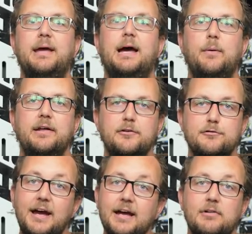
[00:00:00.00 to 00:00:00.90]
power in a
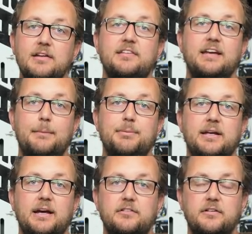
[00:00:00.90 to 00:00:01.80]
drag racing
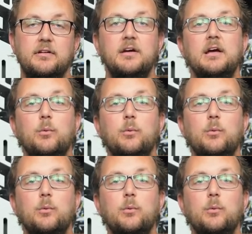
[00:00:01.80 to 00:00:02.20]
application,